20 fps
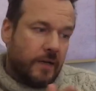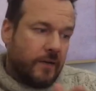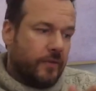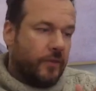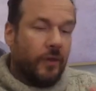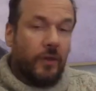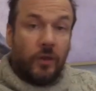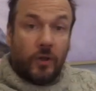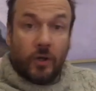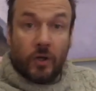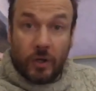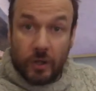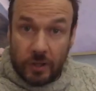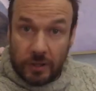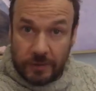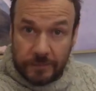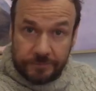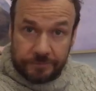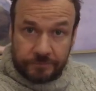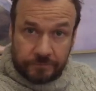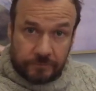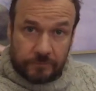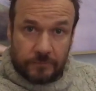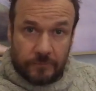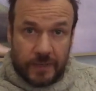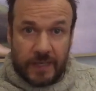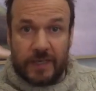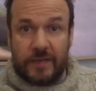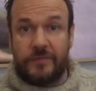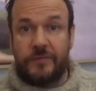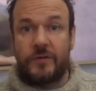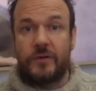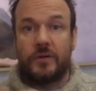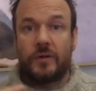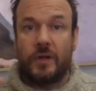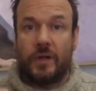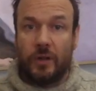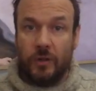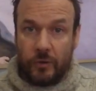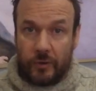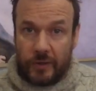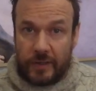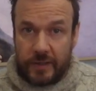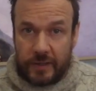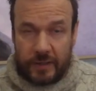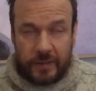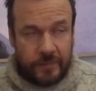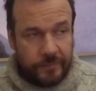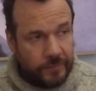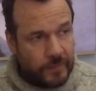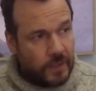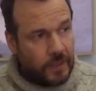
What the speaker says: the law, right? If you're a lawyer,